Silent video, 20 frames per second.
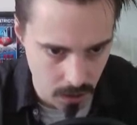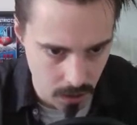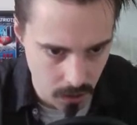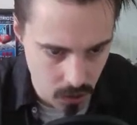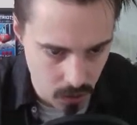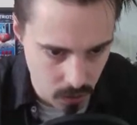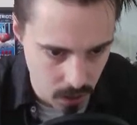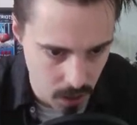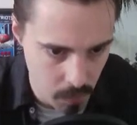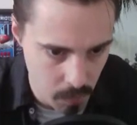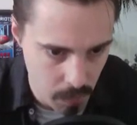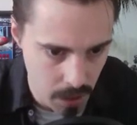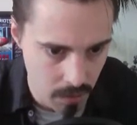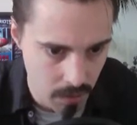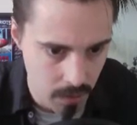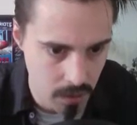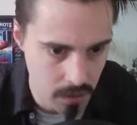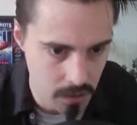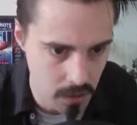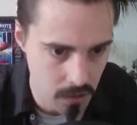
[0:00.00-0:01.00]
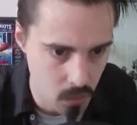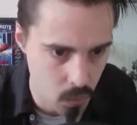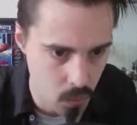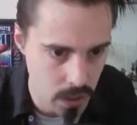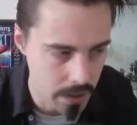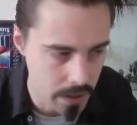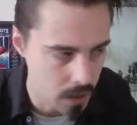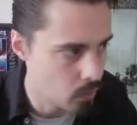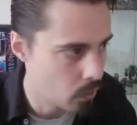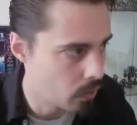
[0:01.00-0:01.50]
going to try and paralyze us, and
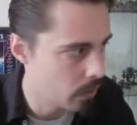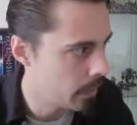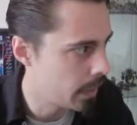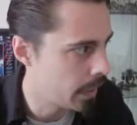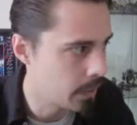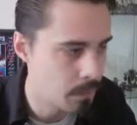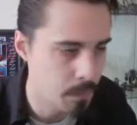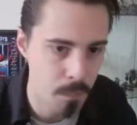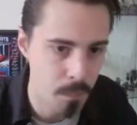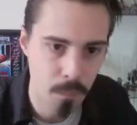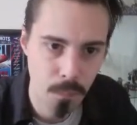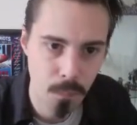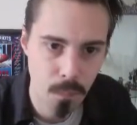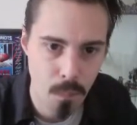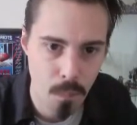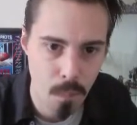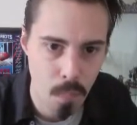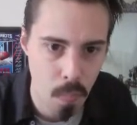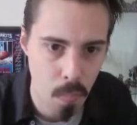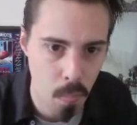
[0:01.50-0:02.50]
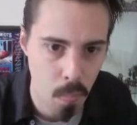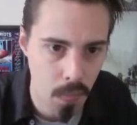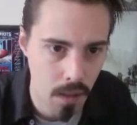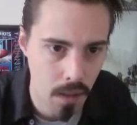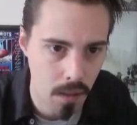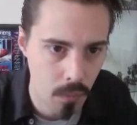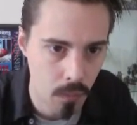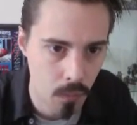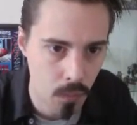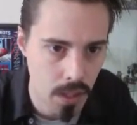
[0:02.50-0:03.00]
we don't want that.
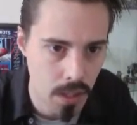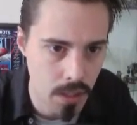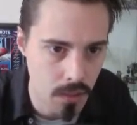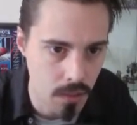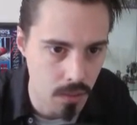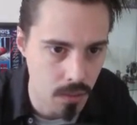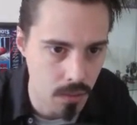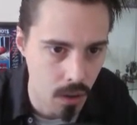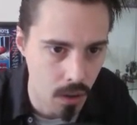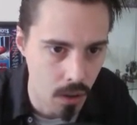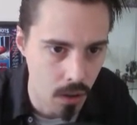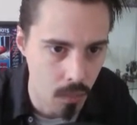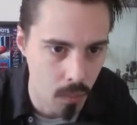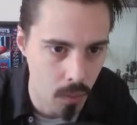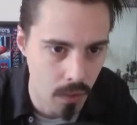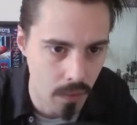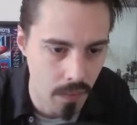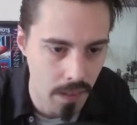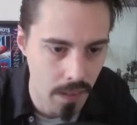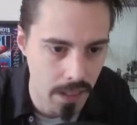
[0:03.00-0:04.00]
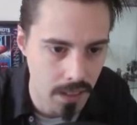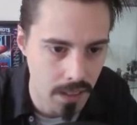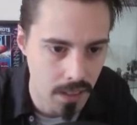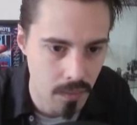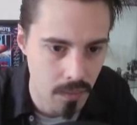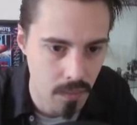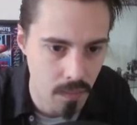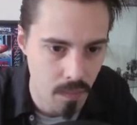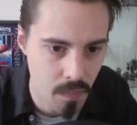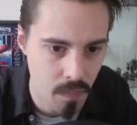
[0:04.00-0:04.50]
We do not want that.
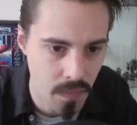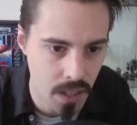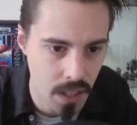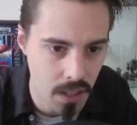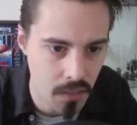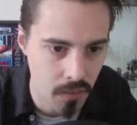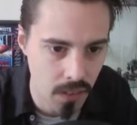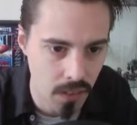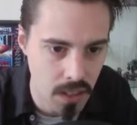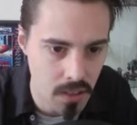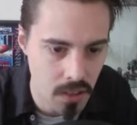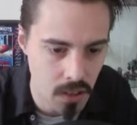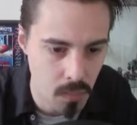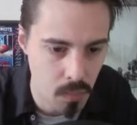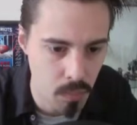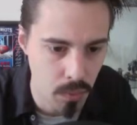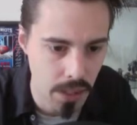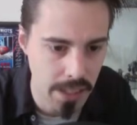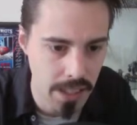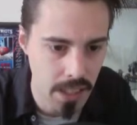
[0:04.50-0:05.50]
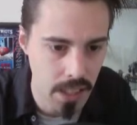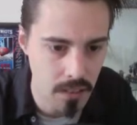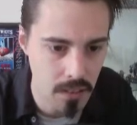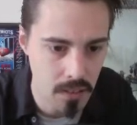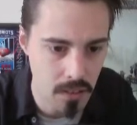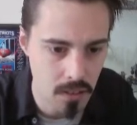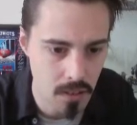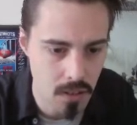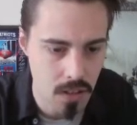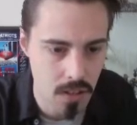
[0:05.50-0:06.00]
It flinches, brilliant,
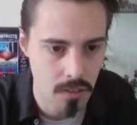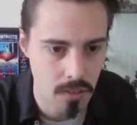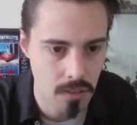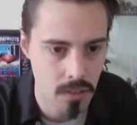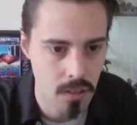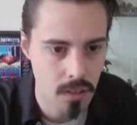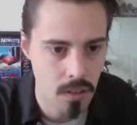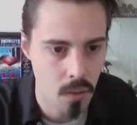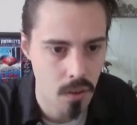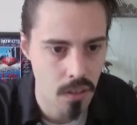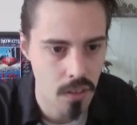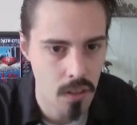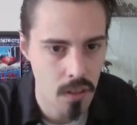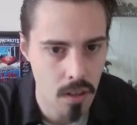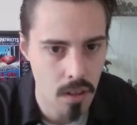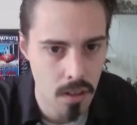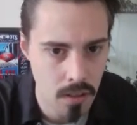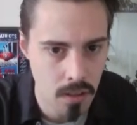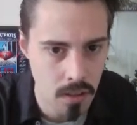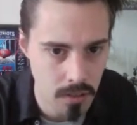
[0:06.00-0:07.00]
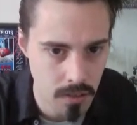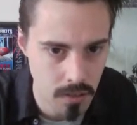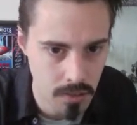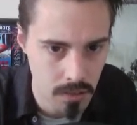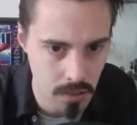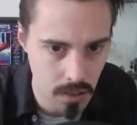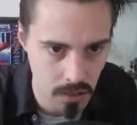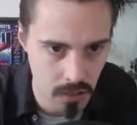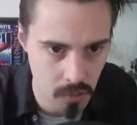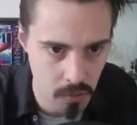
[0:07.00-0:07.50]
gets us a chance to do a third
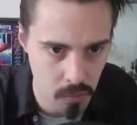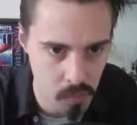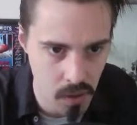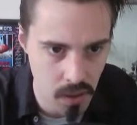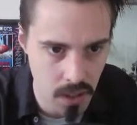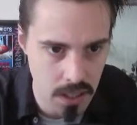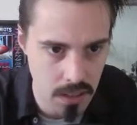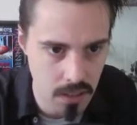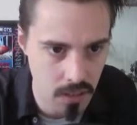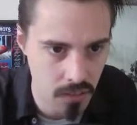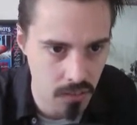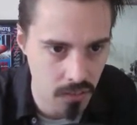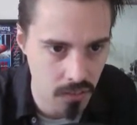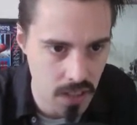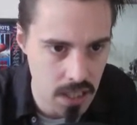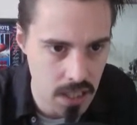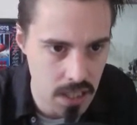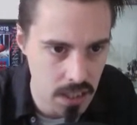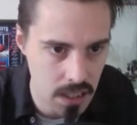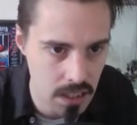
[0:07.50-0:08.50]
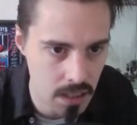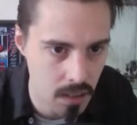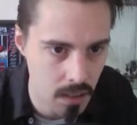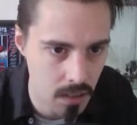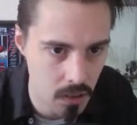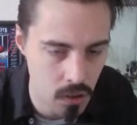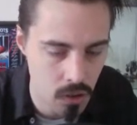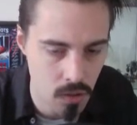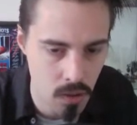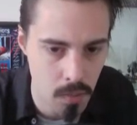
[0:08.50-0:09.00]
successive bite, defeating
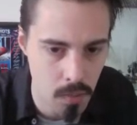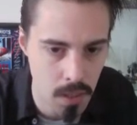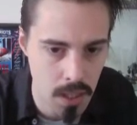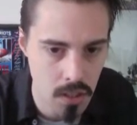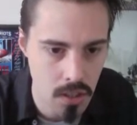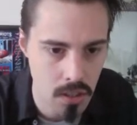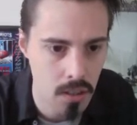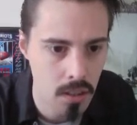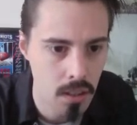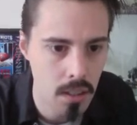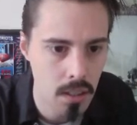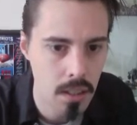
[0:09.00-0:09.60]
the Shroomish.